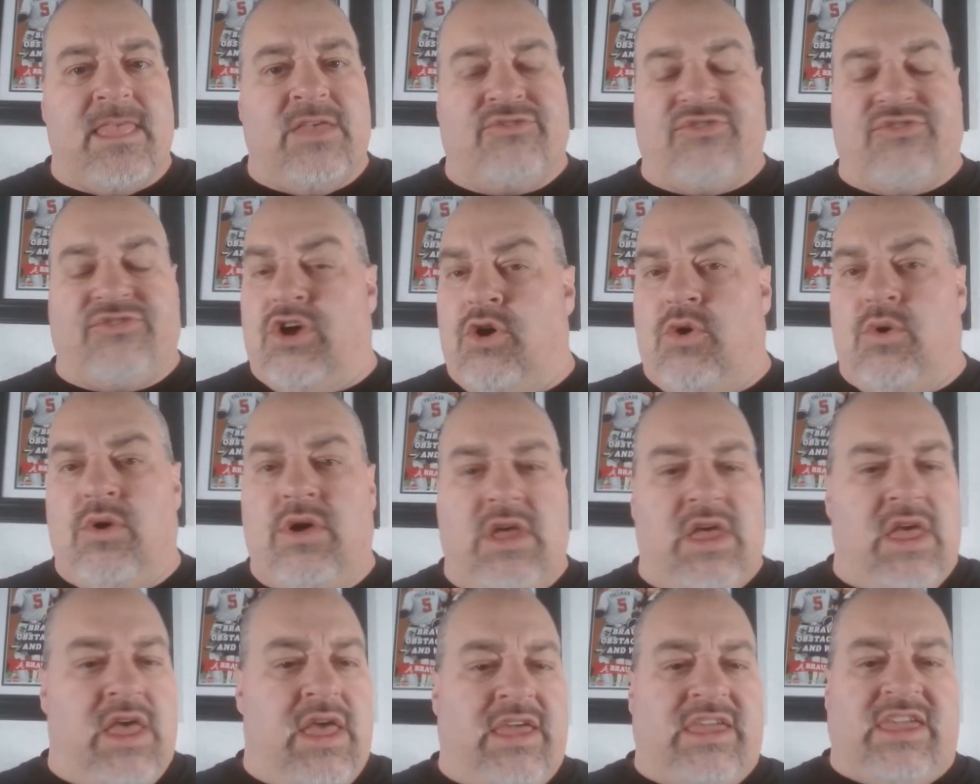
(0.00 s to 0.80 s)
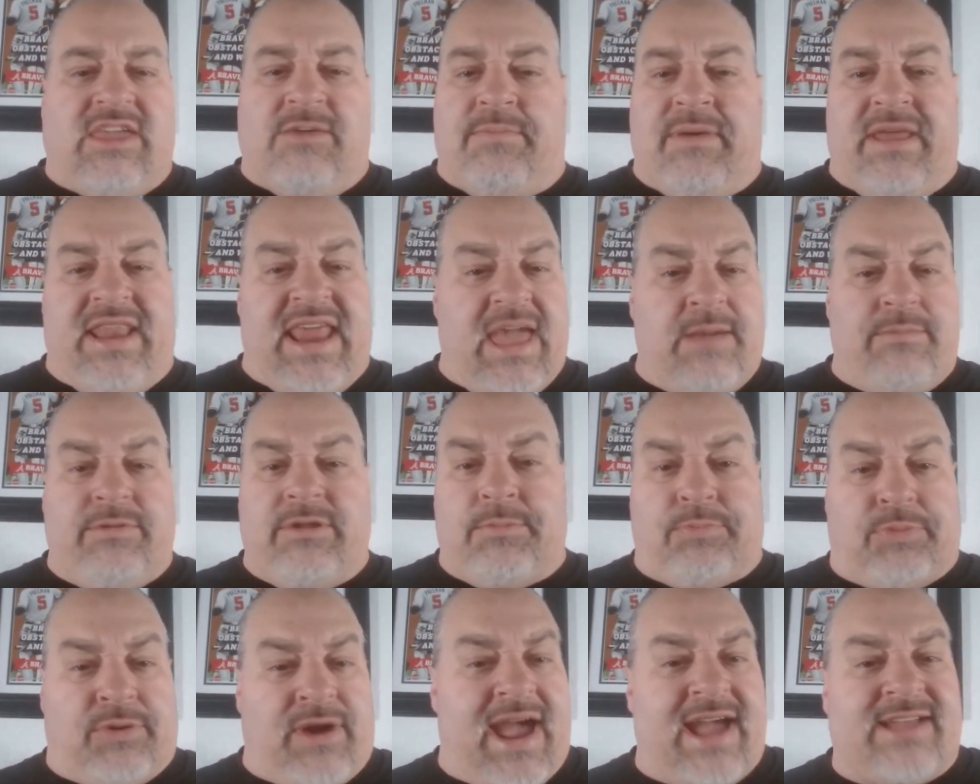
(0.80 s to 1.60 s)
So you've been able
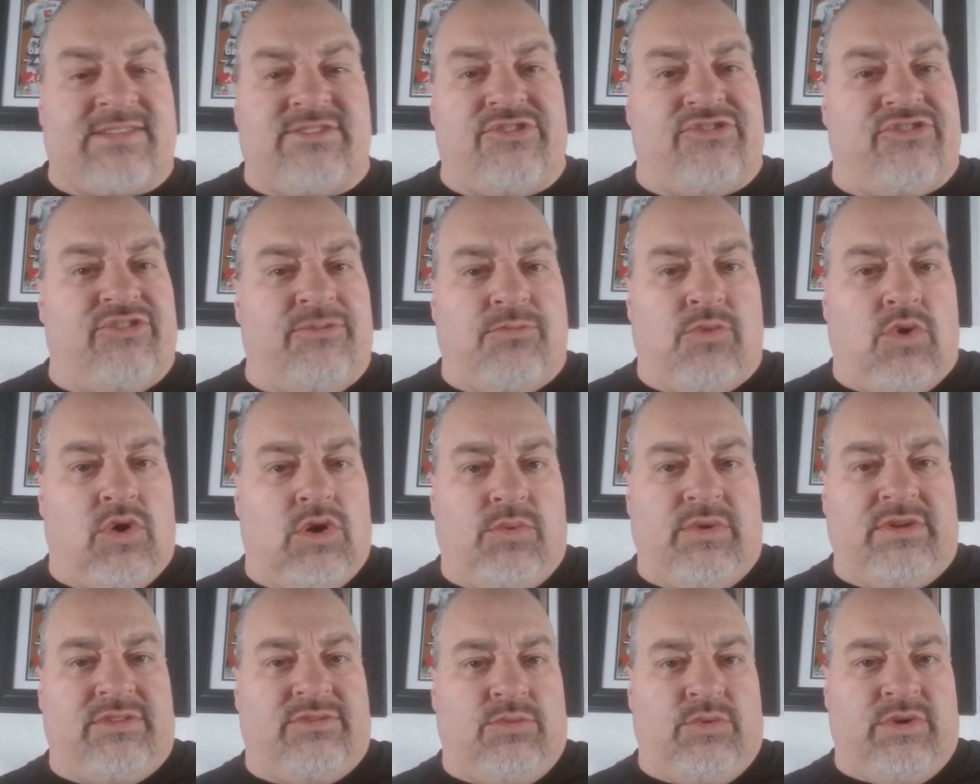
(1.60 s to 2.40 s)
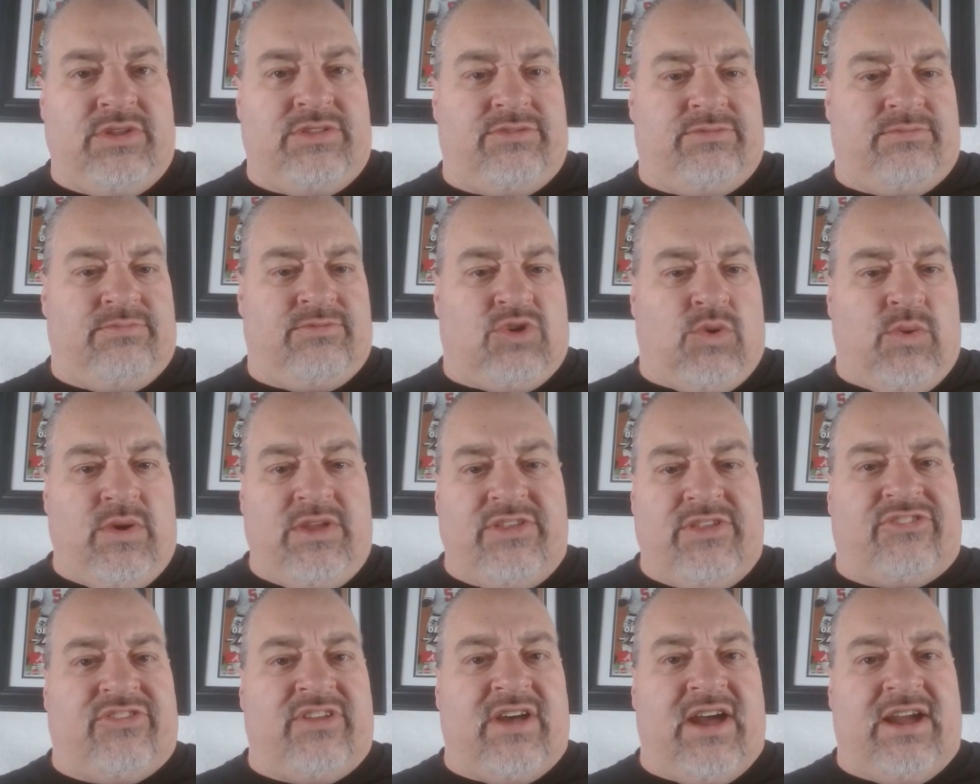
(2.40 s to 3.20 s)
to practice some more with
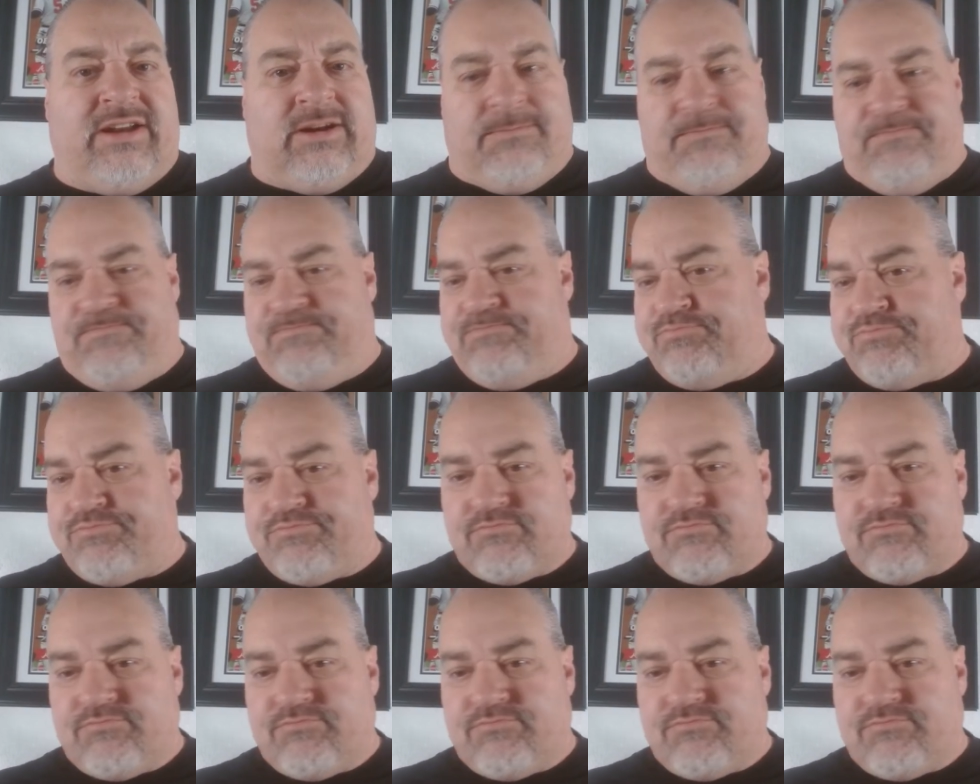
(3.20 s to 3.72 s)
Quinn Snyder.